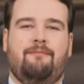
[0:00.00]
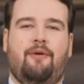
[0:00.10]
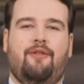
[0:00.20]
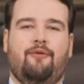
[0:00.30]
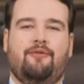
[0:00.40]

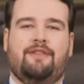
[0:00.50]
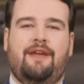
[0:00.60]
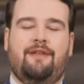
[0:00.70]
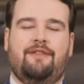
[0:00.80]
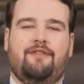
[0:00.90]
Module
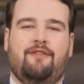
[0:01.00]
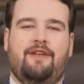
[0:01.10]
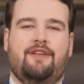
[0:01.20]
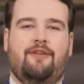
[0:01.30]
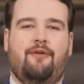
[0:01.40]
6,
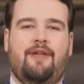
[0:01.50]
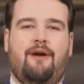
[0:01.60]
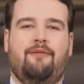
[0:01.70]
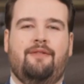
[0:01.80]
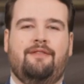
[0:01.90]
Traditional
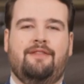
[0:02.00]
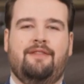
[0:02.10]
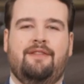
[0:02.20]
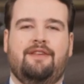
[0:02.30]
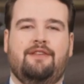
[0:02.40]
Governance,
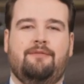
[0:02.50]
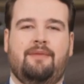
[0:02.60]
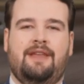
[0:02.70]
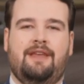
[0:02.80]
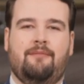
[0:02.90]

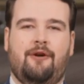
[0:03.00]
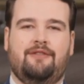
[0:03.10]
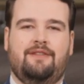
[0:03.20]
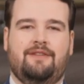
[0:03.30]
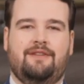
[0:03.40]
Decision-Making
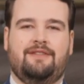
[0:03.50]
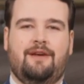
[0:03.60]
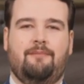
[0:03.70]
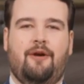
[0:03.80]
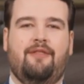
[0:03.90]
Processes
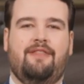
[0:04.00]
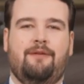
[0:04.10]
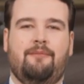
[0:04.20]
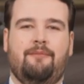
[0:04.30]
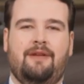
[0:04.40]
and Policy
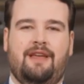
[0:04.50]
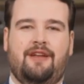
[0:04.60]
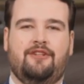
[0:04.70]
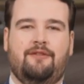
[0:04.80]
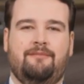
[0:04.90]

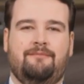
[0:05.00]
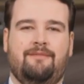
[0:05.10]
Implementation.